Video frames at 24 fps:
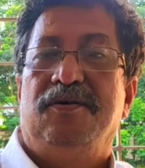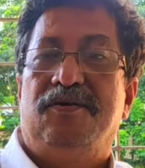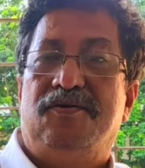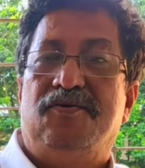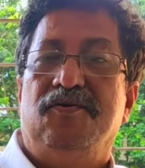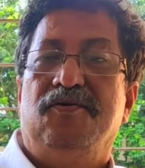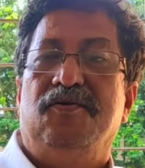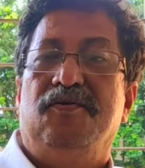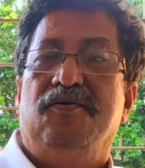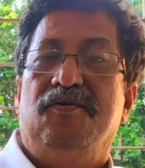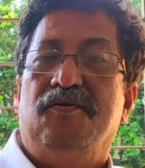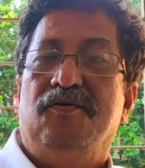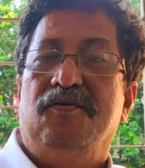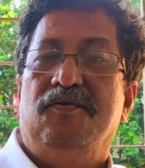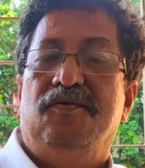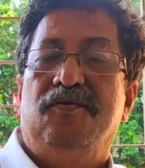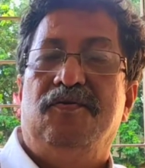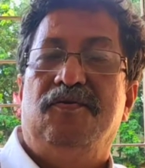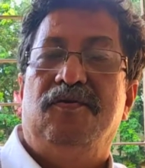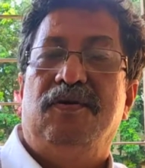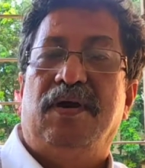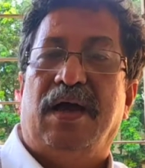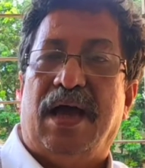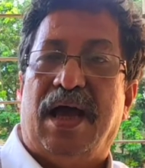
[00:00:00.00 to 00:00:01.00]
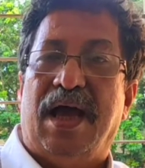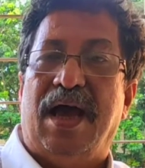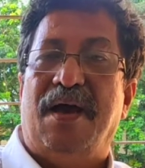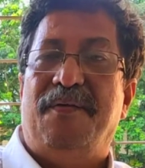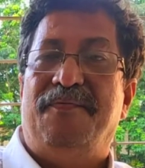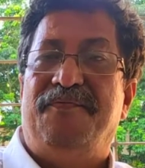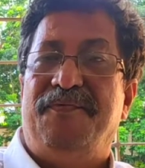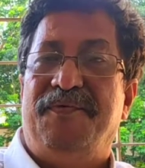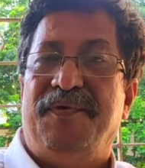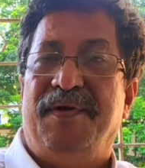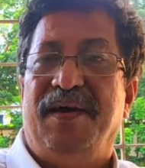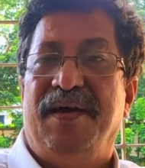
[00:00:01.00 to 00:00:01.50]
to
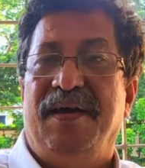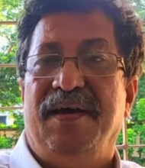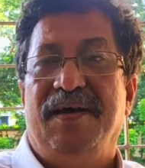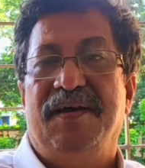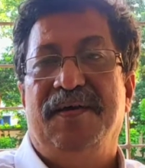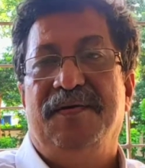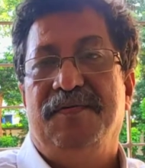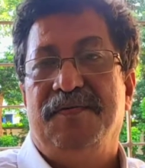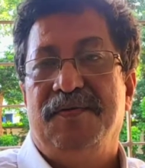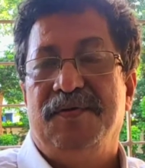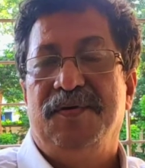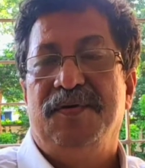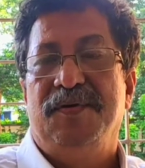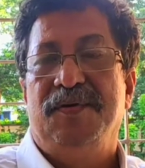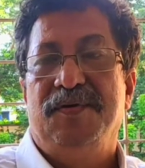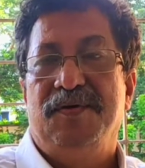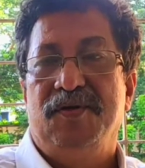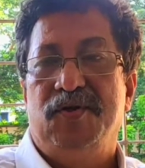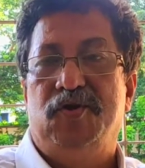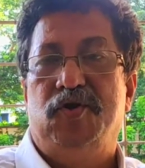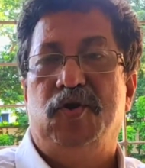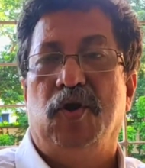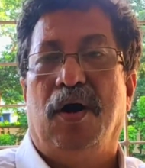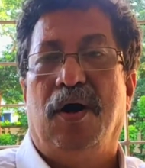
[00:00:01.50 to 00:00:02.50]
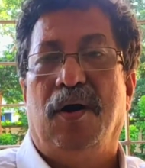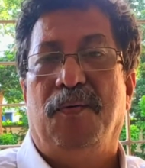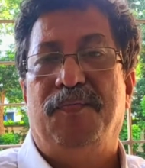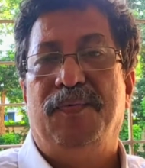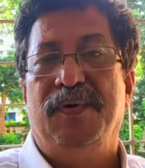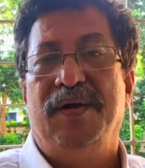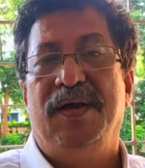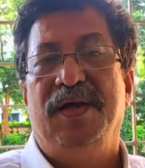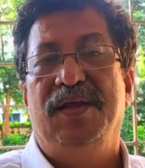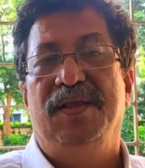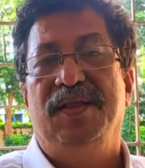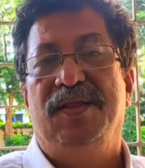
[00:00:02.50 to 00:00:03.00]
have a job
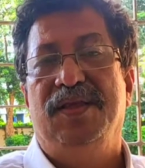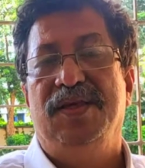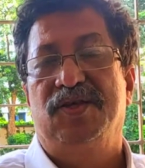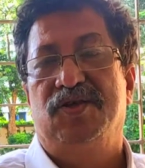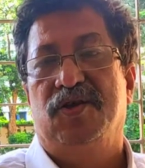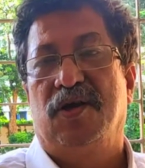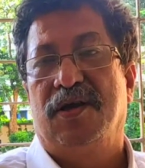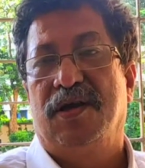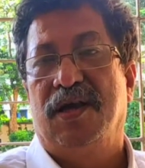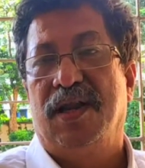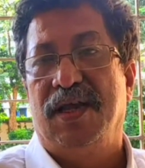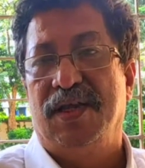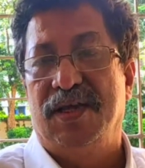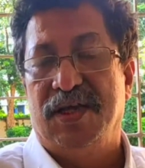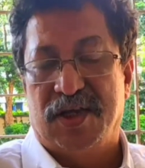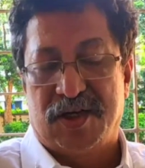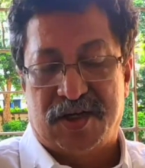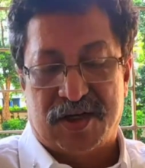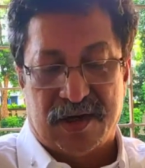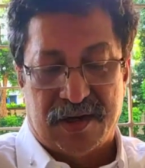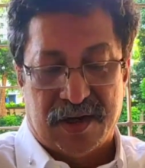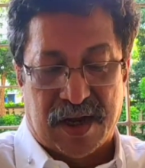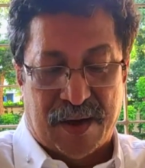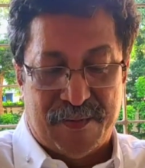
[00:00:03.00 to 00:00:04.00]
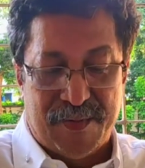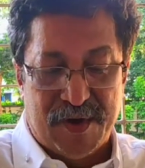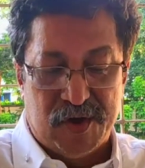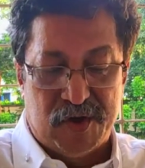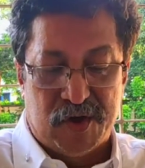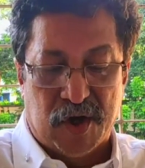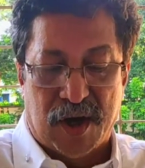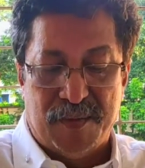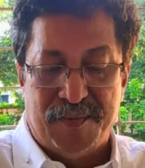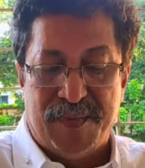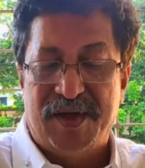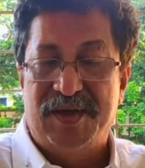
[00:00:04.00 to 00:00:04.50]
in this organization,
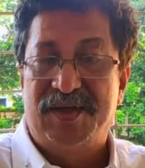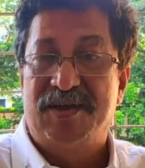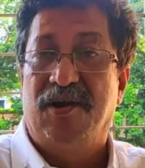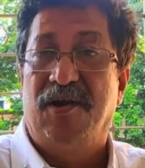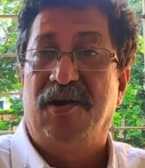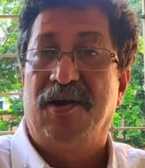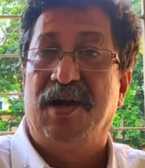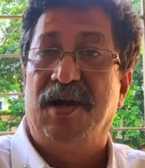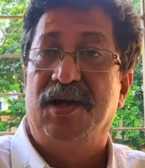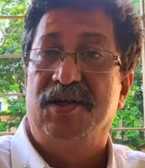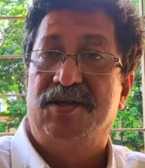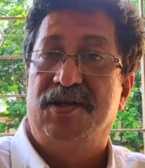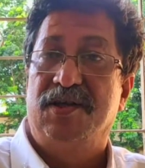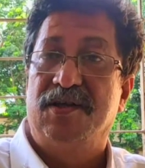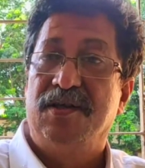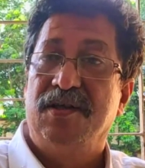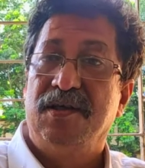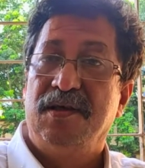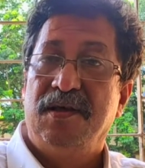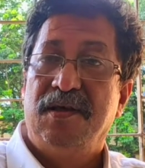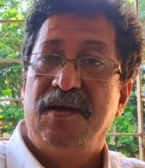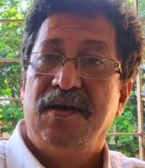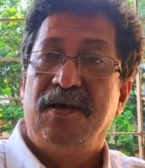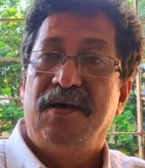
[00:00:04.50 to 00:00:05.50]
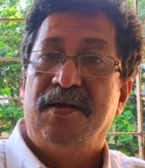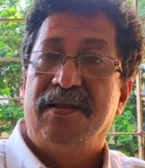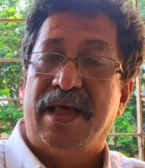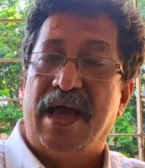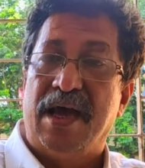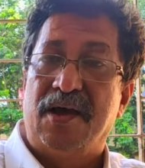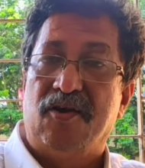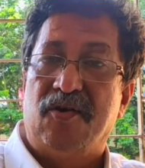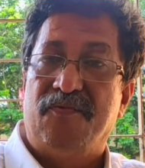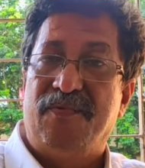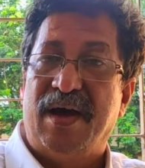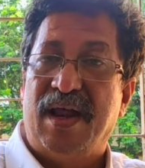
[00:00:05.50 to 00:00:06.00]
joint venture organization.
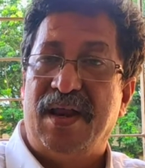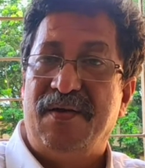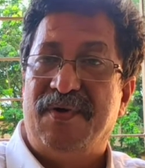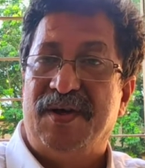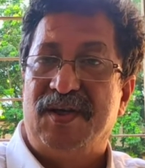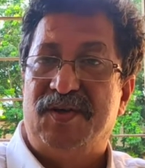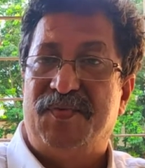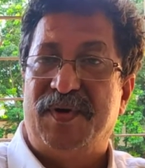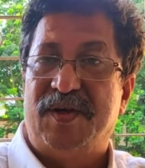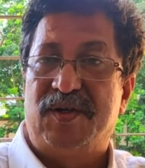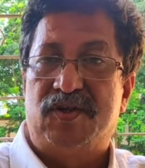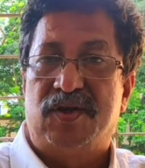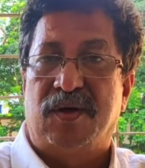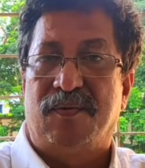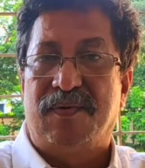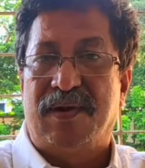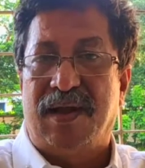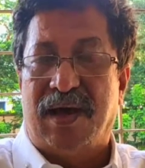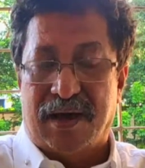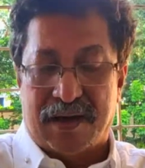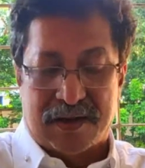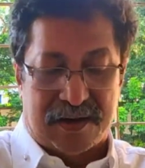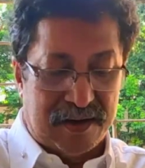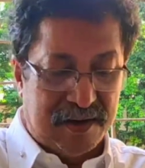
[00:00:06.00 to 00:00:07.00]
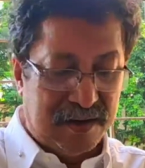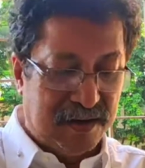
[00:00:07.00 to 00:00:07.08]
Thank you very much. Best of luck.